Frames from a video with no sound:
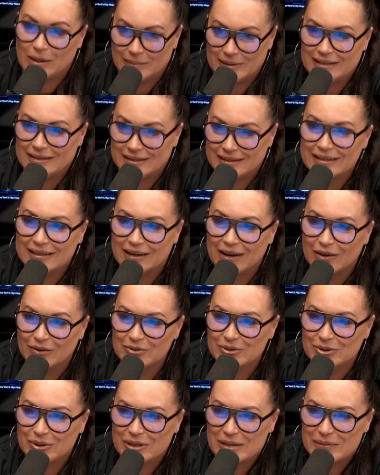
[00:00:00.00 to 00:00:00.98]
to the golf
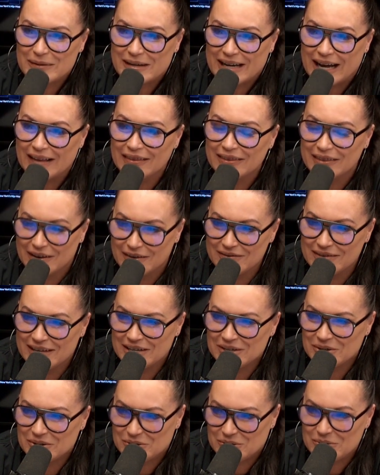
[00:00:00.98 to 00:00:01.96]
tournament. I love
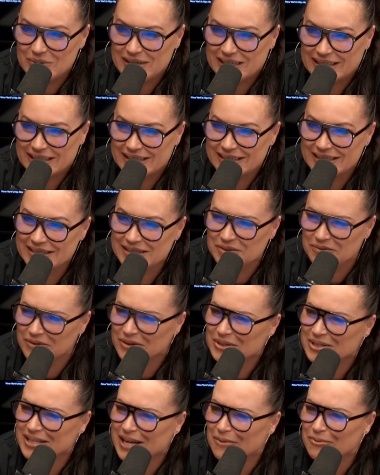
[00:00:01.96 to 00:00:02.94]
that you're doing this. This is the
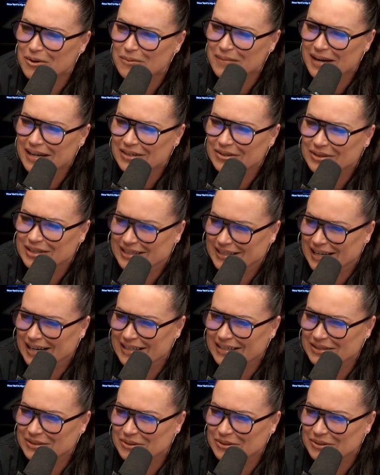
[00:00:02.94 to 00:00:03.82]
first time. What made you decide to do